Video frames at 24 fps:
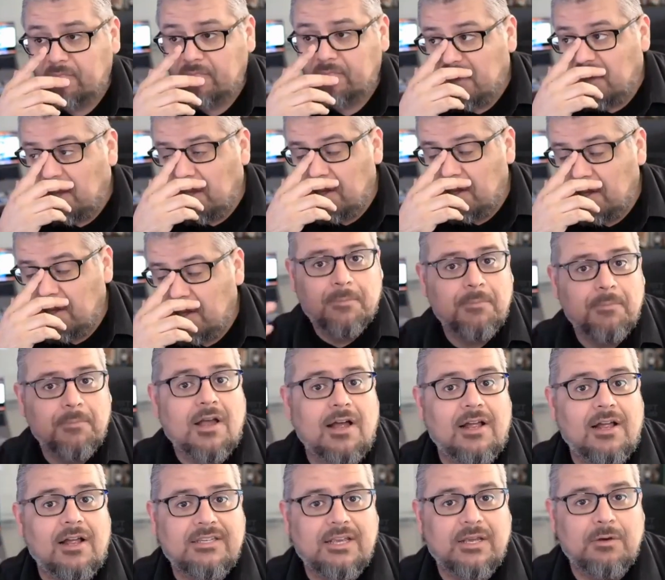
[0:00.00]
Some
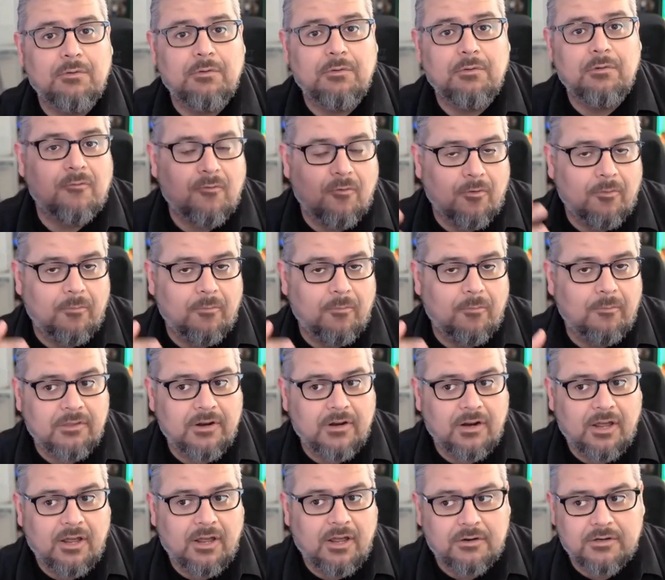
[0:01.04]
content will perform better than
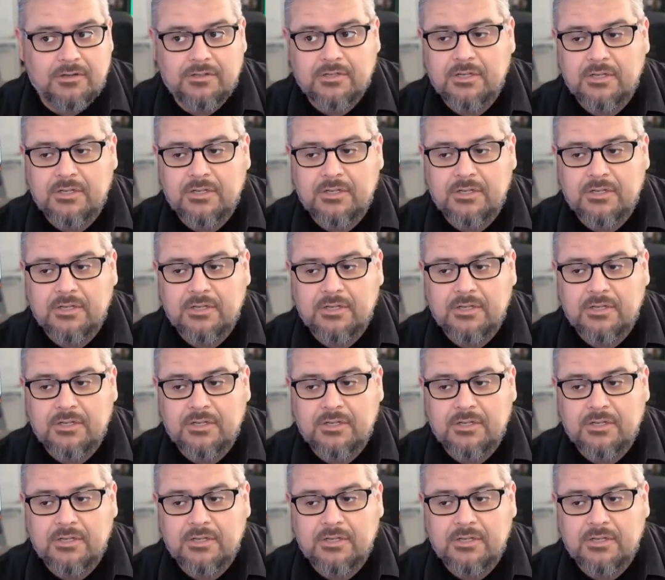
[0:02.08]
others.